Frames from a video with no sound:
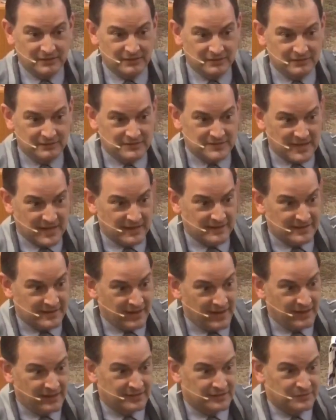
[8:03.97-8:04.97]
the 10
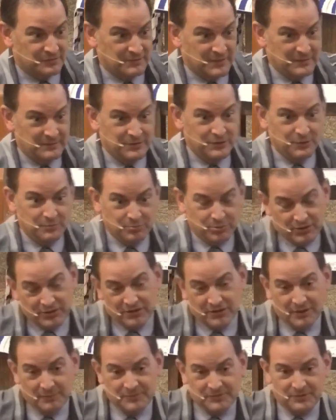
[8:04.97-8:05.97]
days. Maybe you
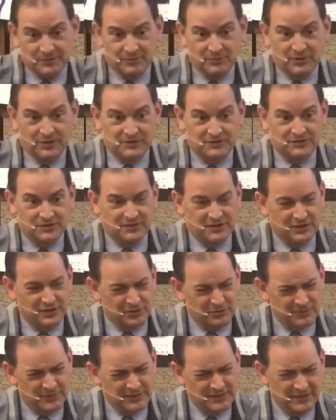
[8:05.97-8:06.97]
put it up somewhere so that
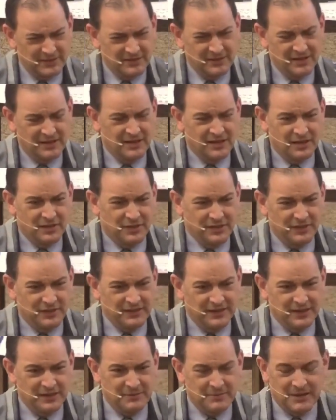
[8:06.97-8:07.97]
you're really
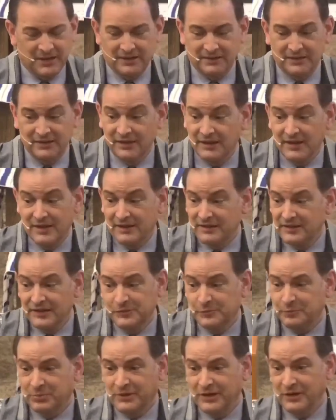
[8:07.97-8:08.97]
thinking about it.
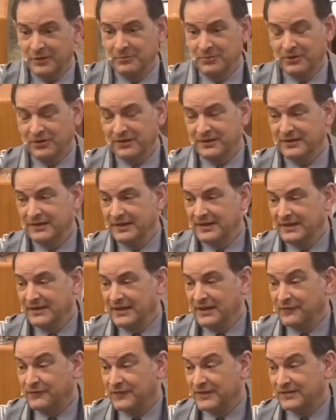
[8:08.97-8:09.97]
This prayer book,
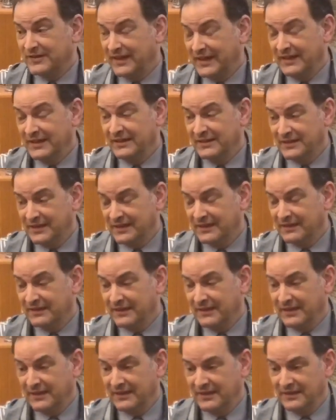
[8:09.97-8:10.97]
if it's anything,
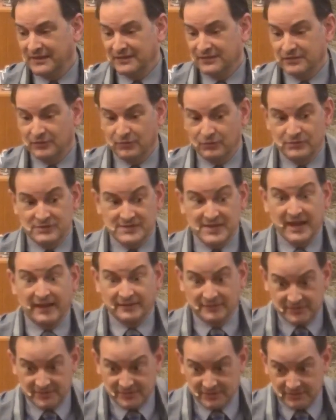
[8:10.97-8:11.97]
it is
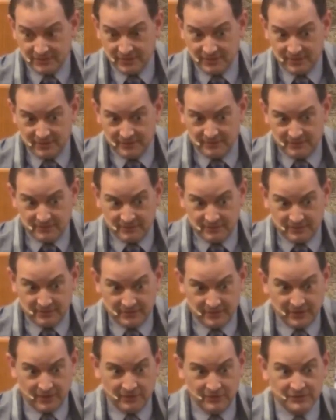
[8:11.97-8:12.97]
dense.
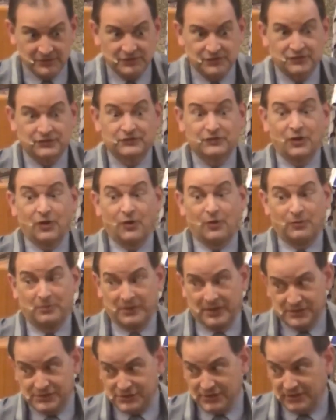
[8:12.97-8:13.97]
There is so
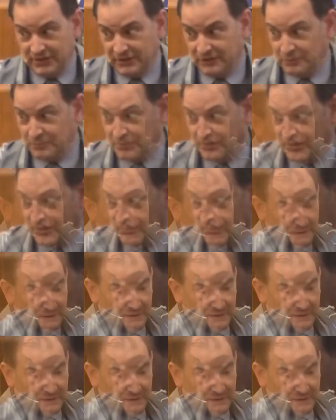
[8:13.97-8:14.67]
much in this prayer